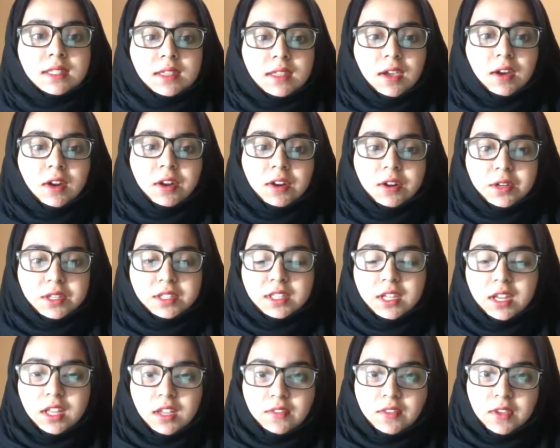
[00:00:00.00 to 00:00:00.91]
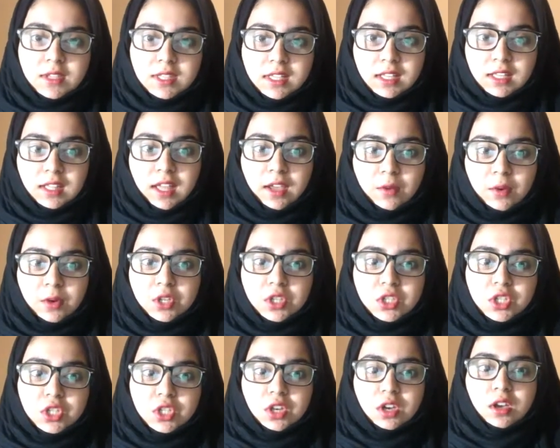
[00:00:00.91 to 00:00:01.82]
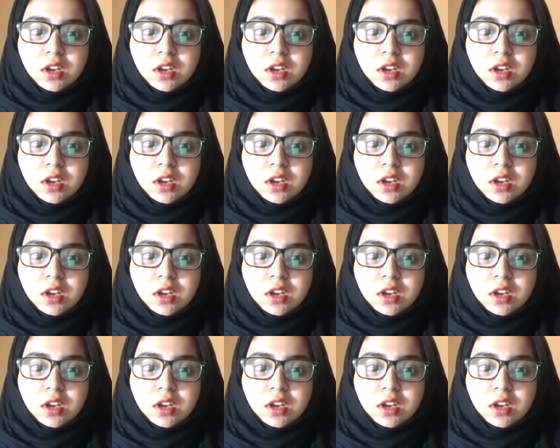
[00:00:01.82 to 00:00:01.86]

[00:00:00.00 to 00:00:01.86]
the art or study of using language